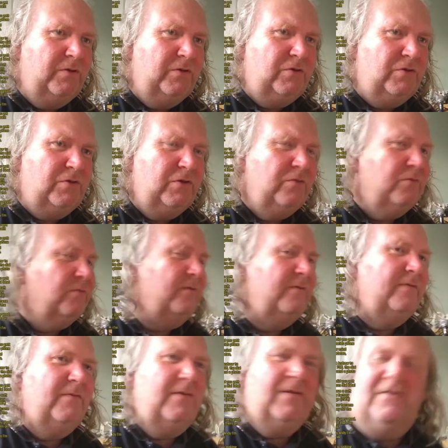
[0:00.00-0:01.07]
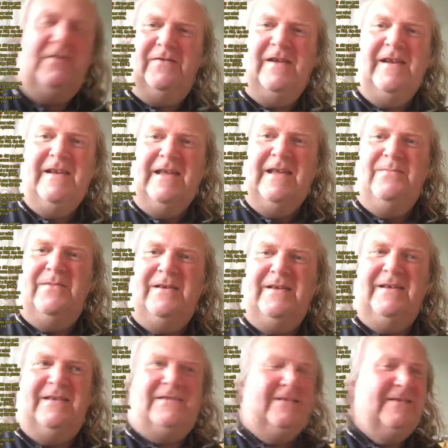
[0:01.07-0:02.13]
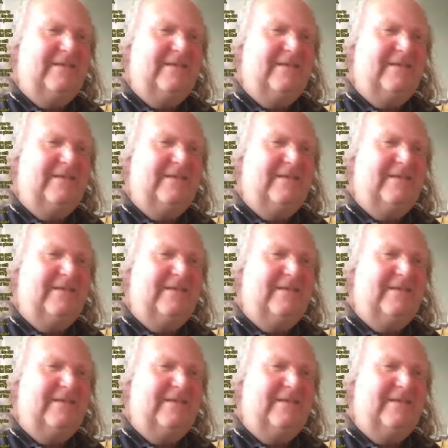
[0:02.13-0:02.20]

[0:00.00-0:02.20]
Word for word: two. What a great name that is.